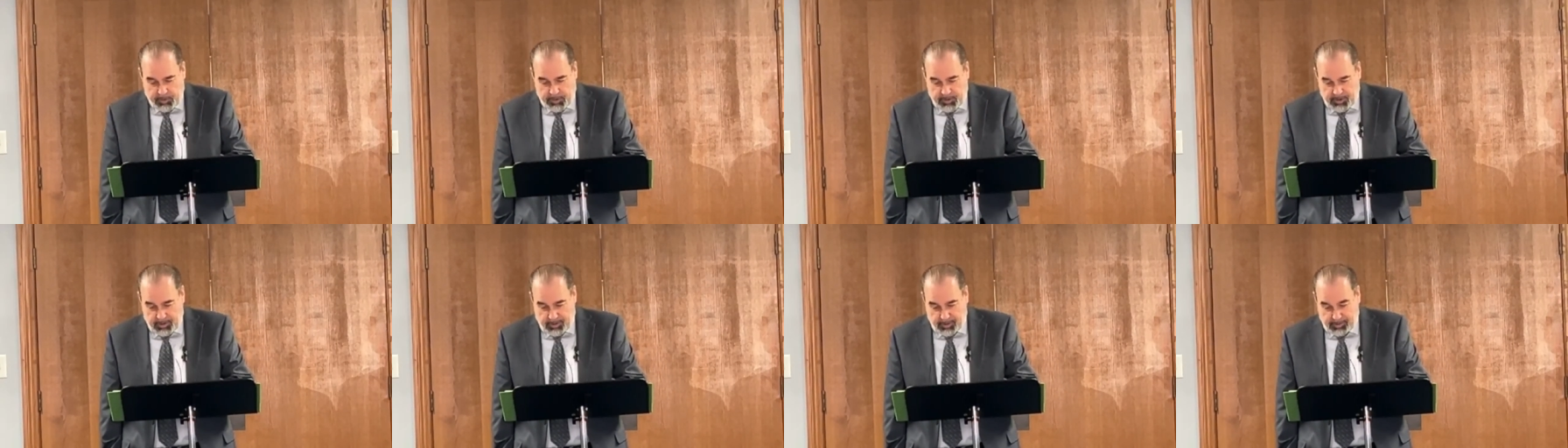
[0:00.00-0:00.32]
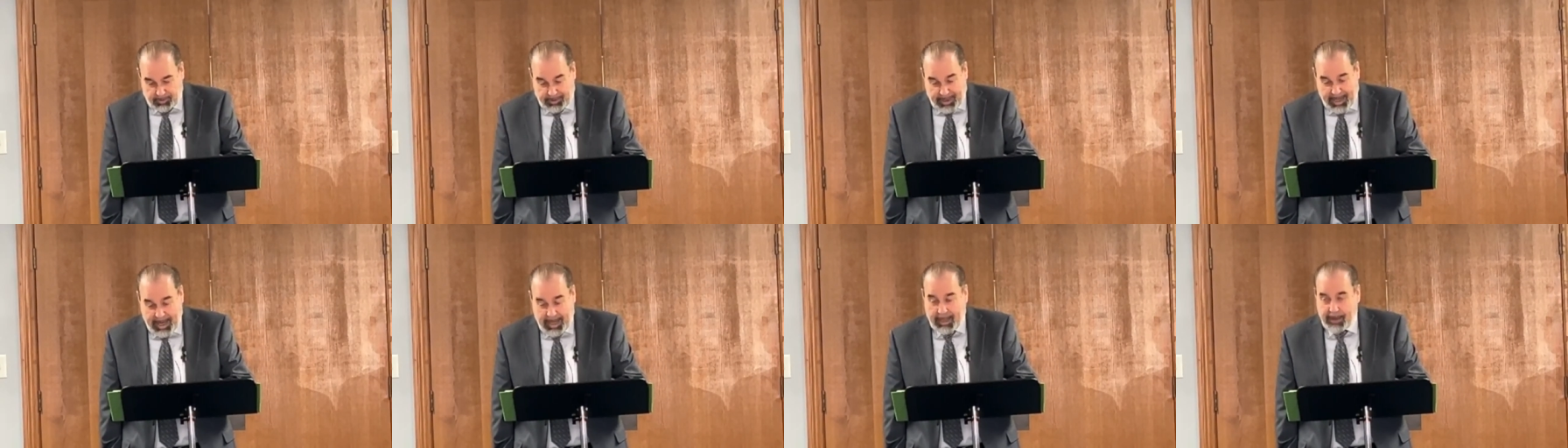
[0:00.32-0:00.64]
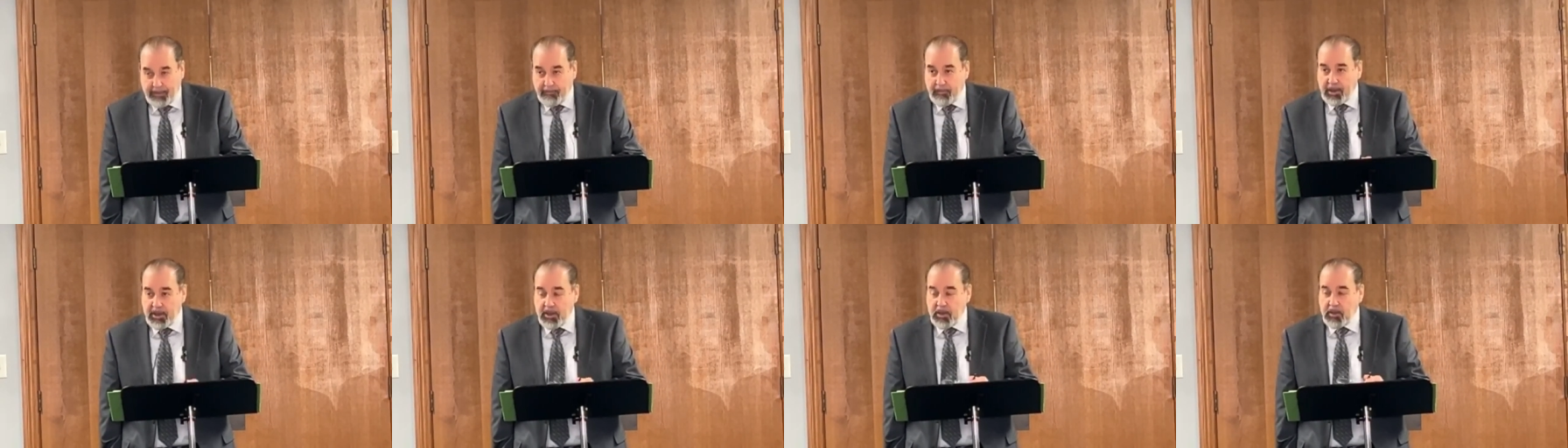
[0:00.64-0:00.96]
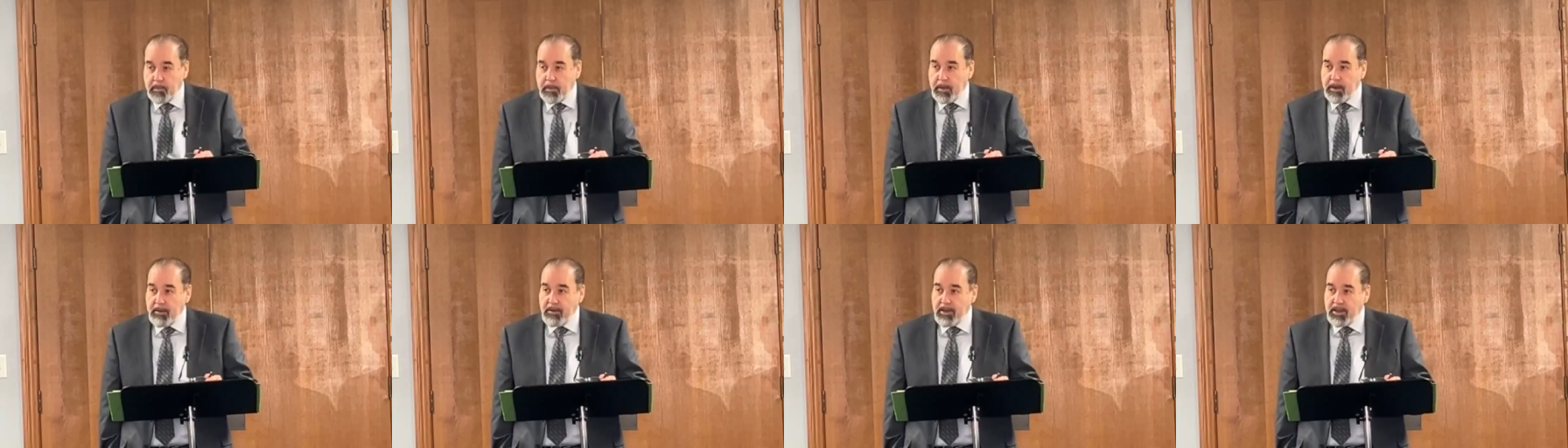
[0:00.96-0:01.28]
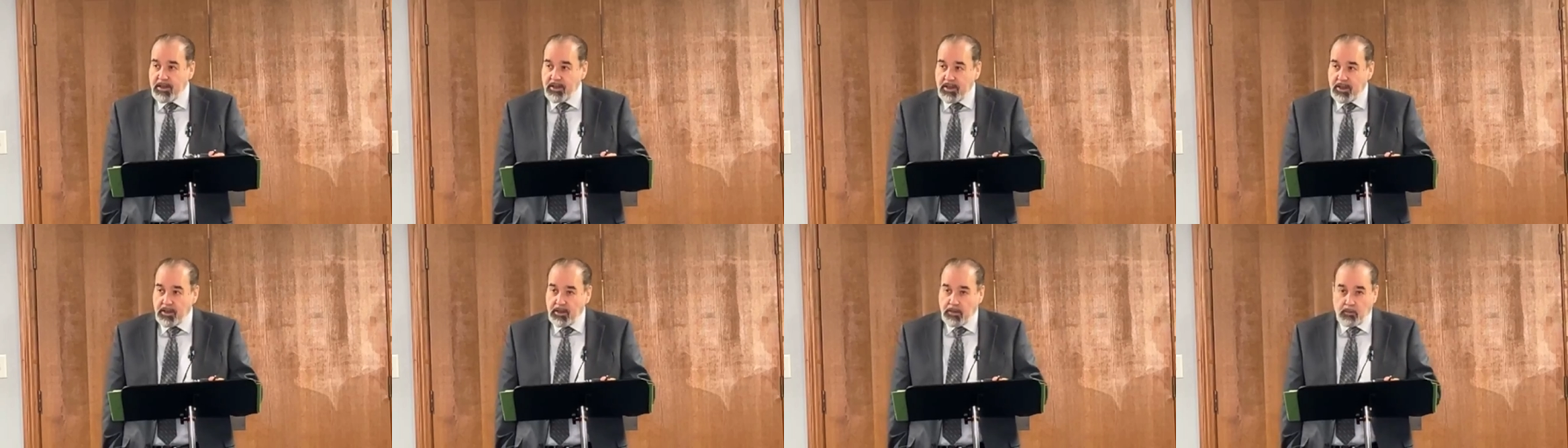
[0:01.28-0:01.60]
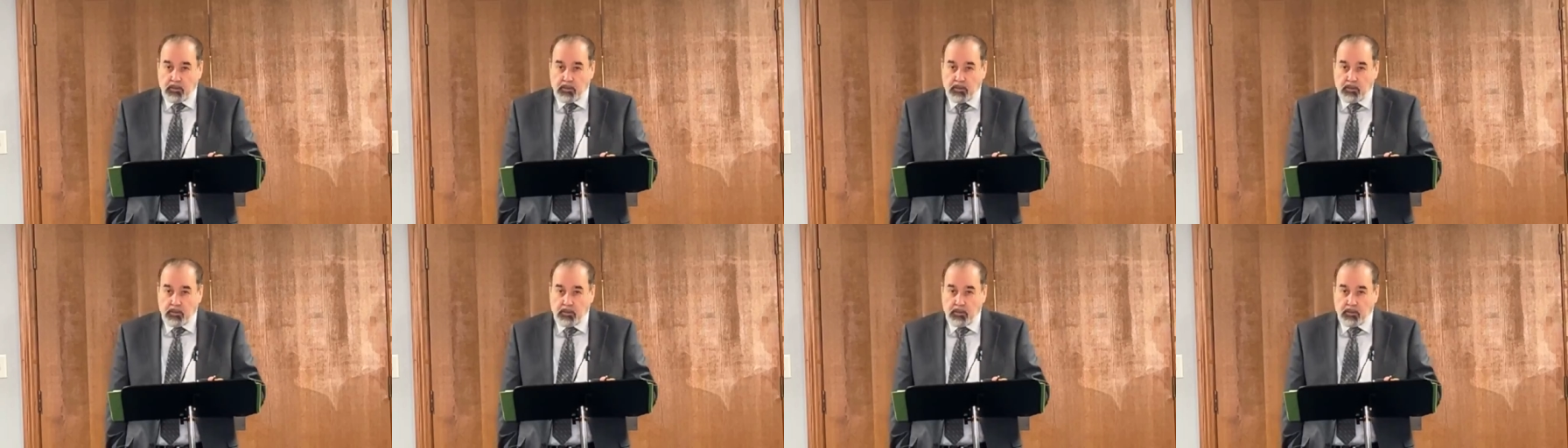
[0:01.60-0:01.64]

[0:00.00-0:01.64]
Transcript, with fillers: and with the lack of experience,